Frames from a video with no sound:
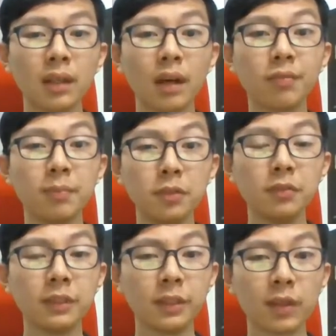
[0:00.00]
of
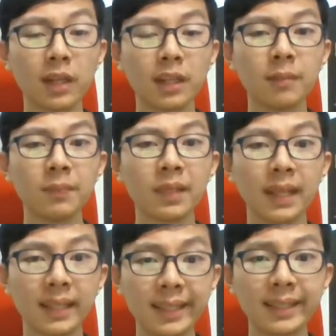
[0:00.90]
movie where
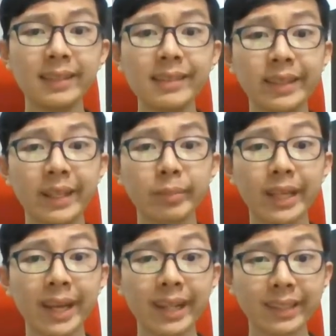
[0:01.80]
a kid named
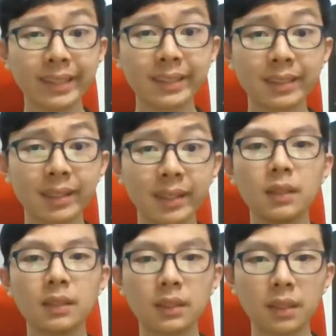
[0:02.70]
Alex
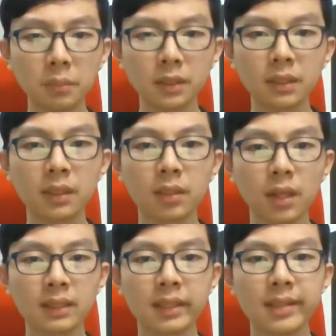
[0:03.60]
stumbles
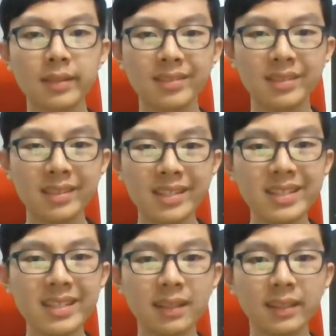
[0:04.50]
across
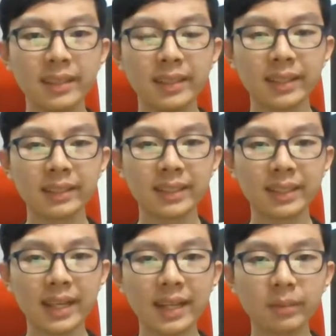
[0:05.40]
the
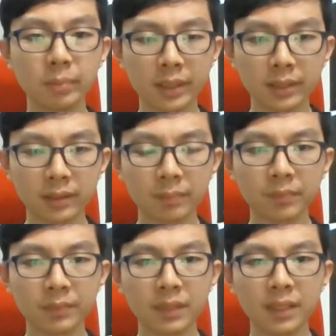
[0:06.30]
Excalibur
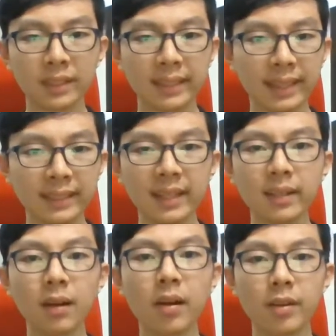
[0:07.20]
that
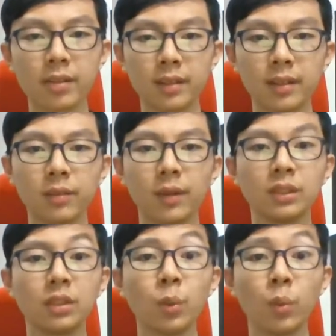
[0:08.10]
King Arthur
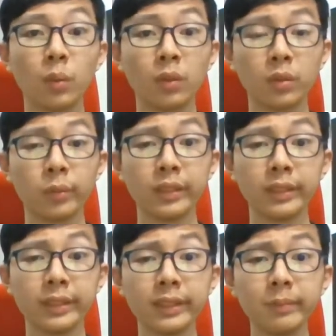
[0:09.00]
once
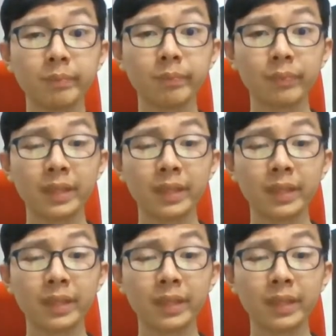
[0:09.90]
wielded,